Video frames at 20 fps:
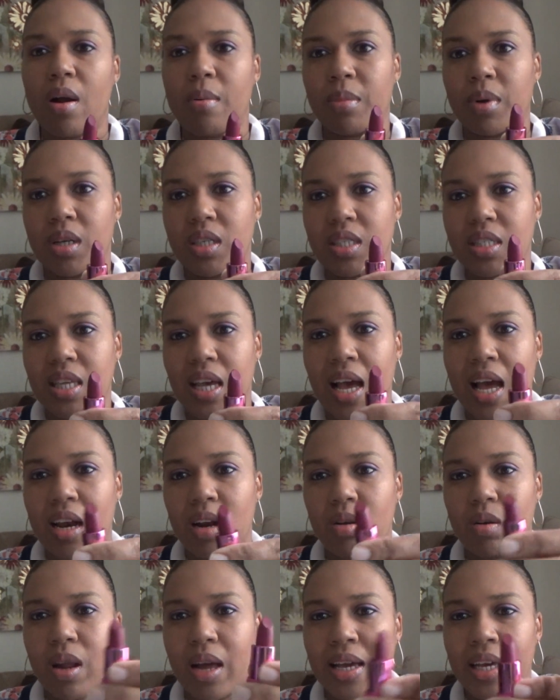I'm gonna say I
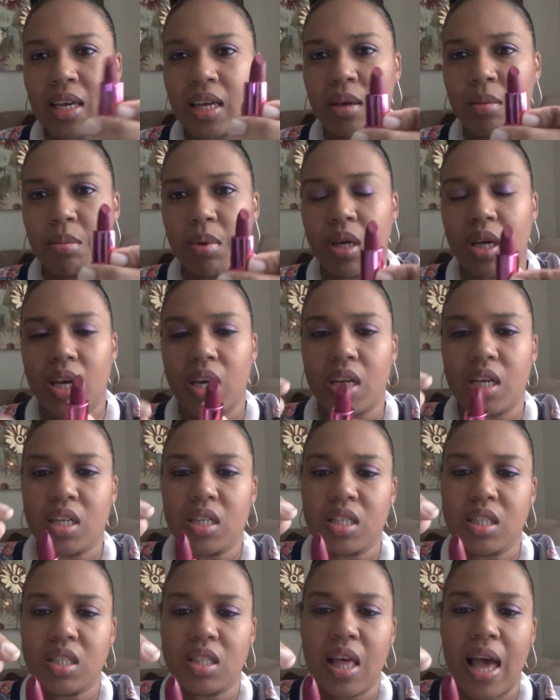don't like it
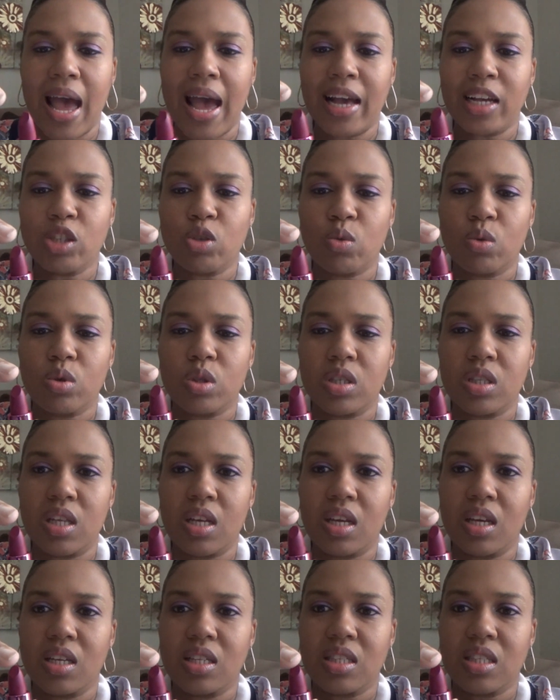because the actual
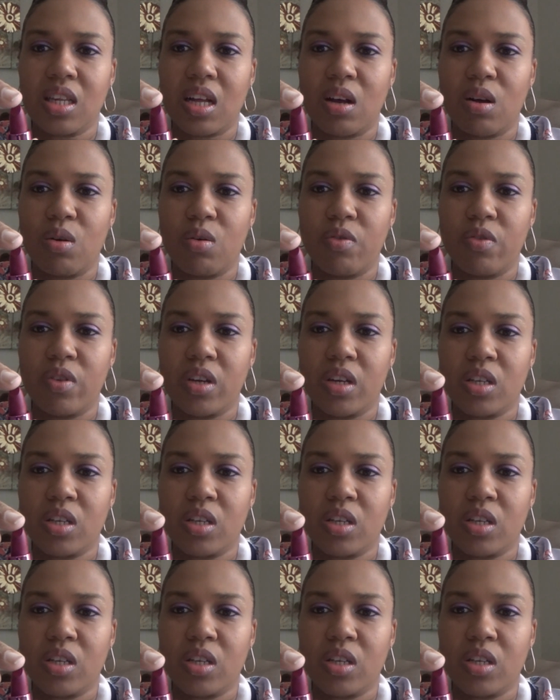stick itself